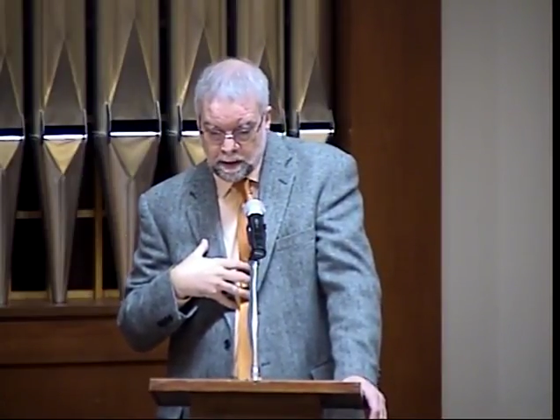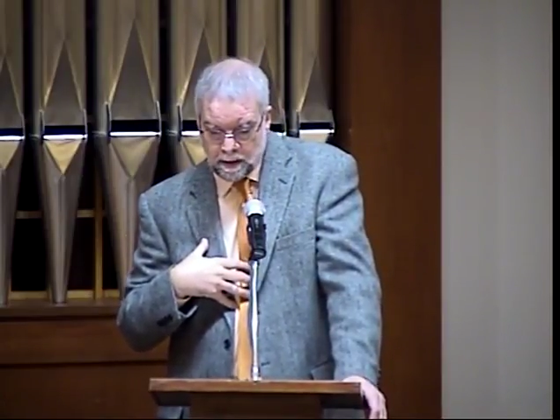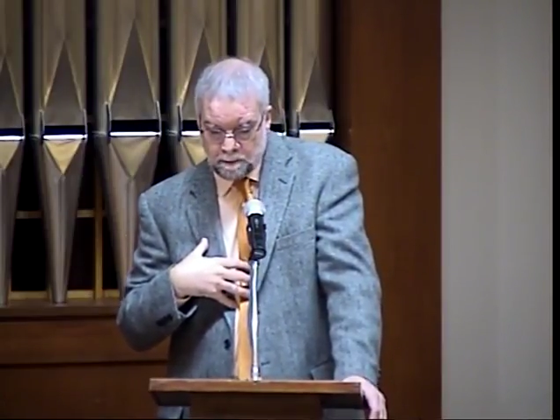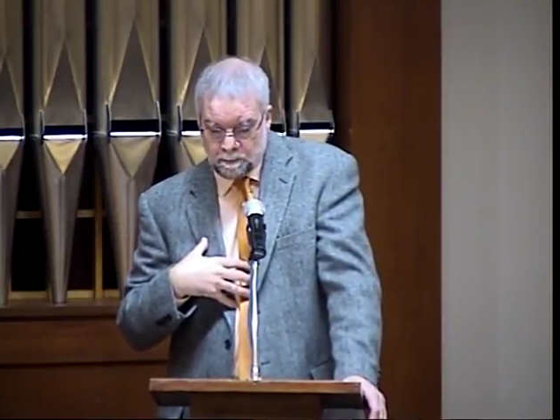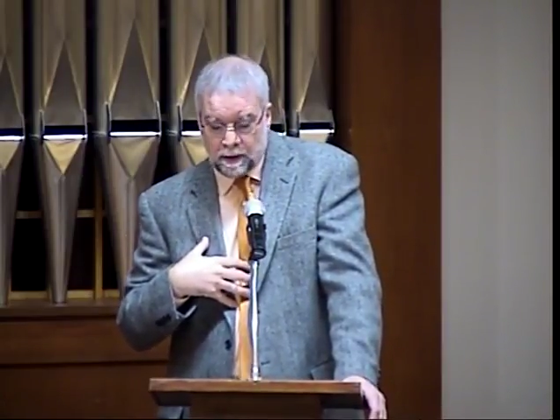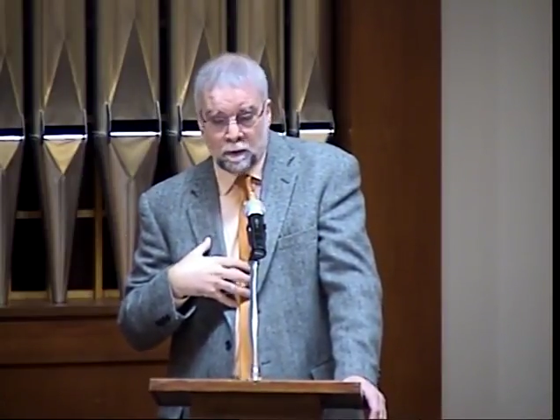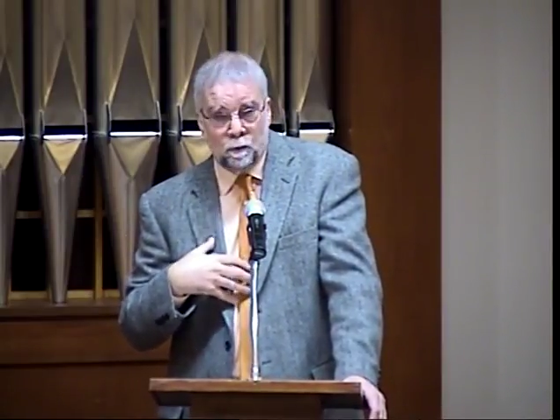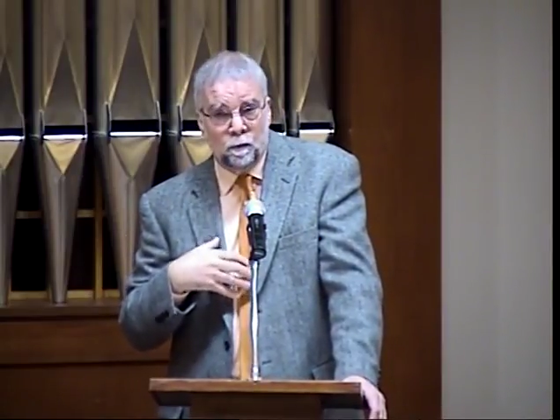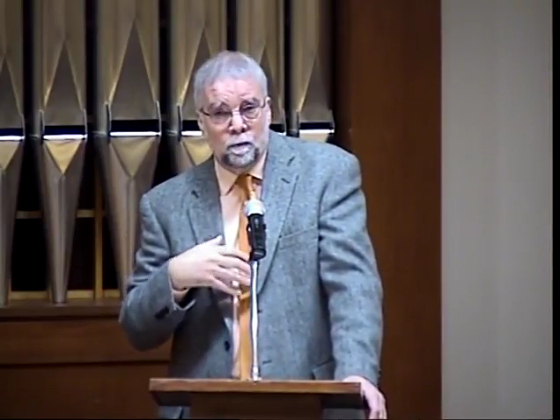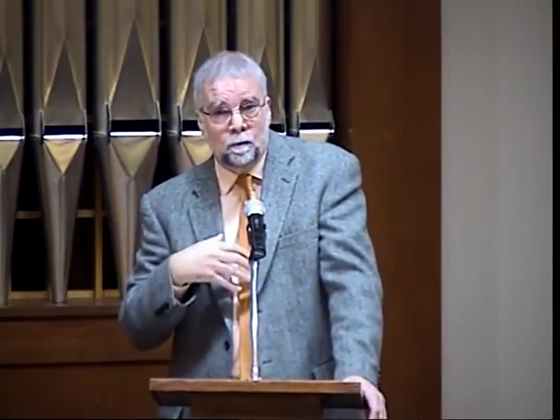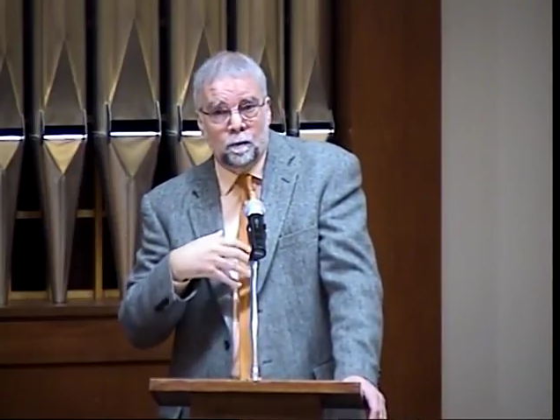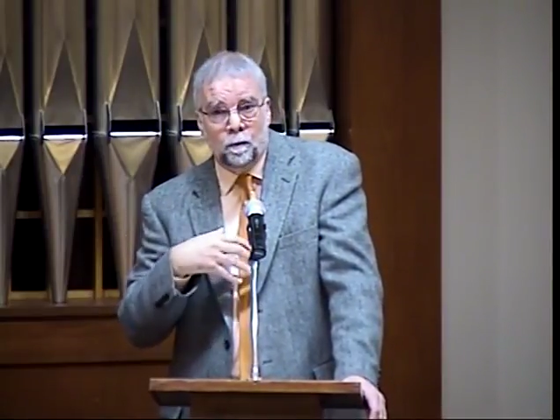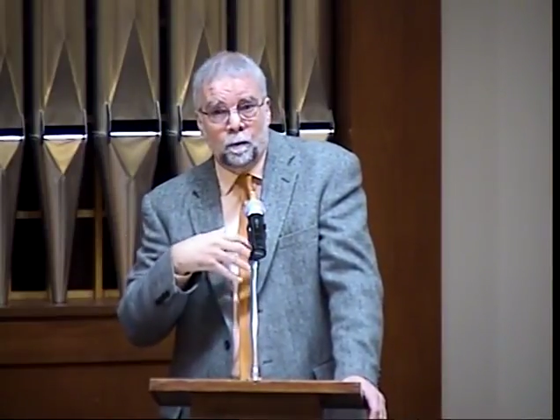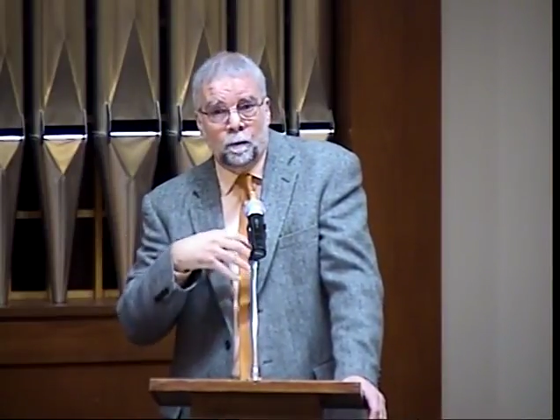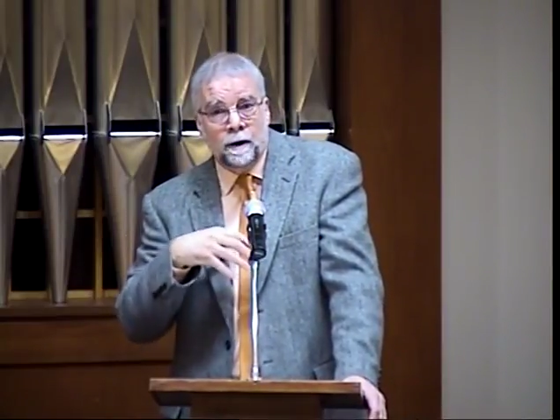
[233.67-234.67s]
But
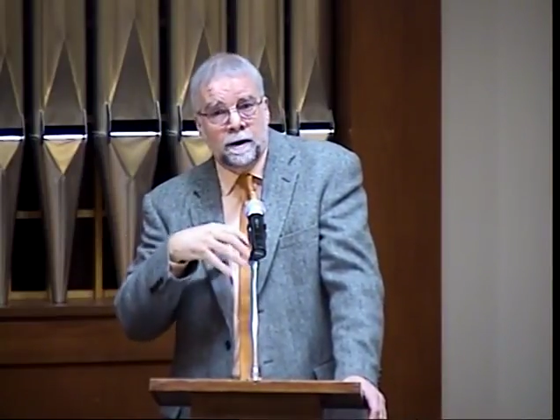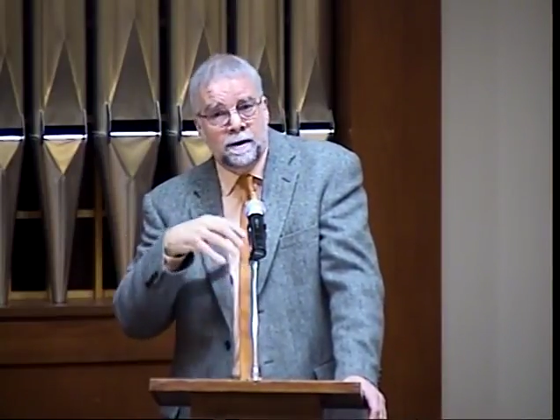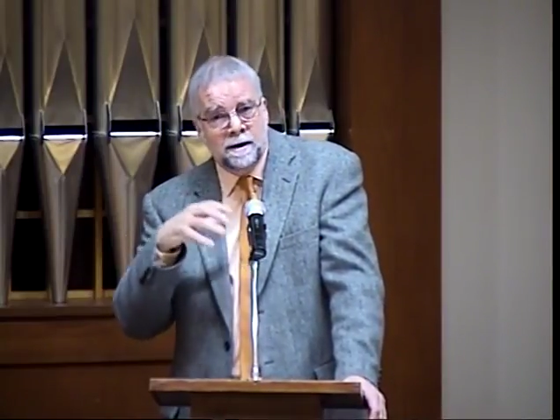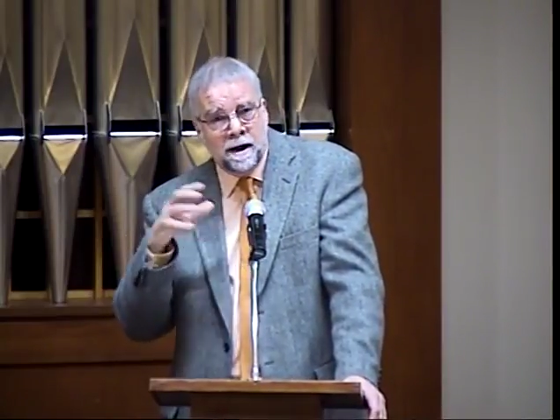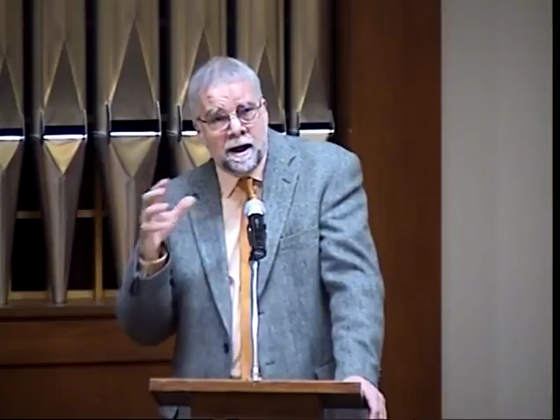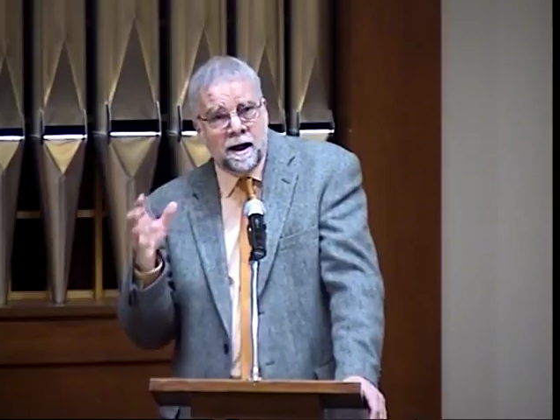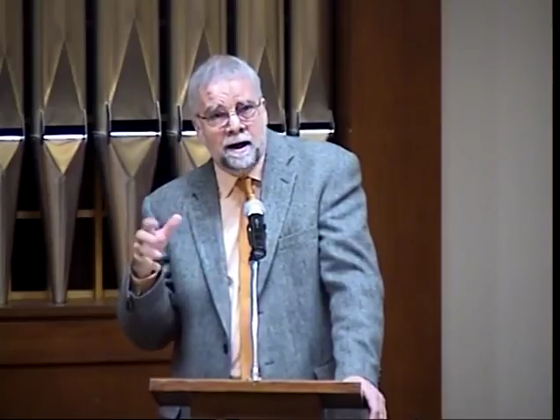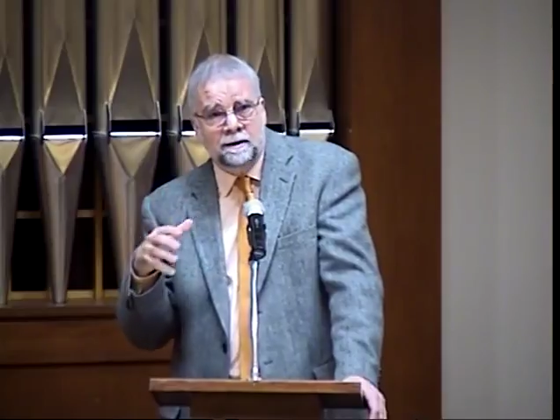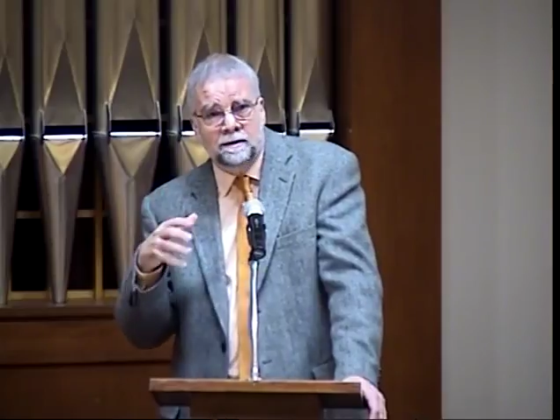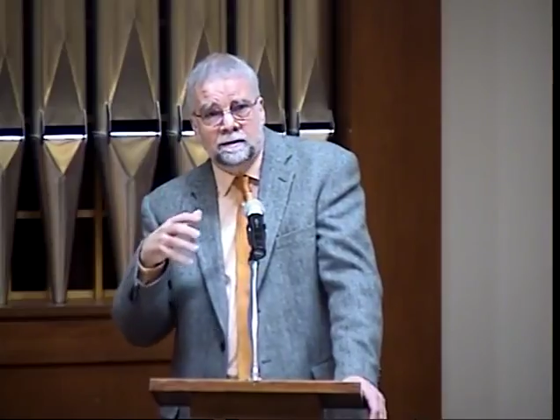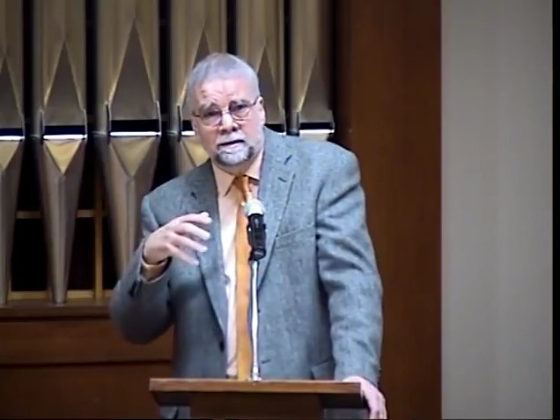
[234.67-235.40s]
we're not